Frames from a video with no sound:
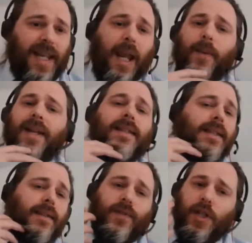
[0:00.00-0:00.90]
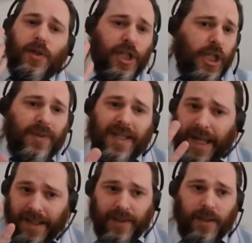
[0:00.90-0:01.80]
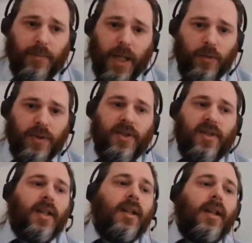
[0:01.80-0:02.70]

how easy is it for you to use it as a component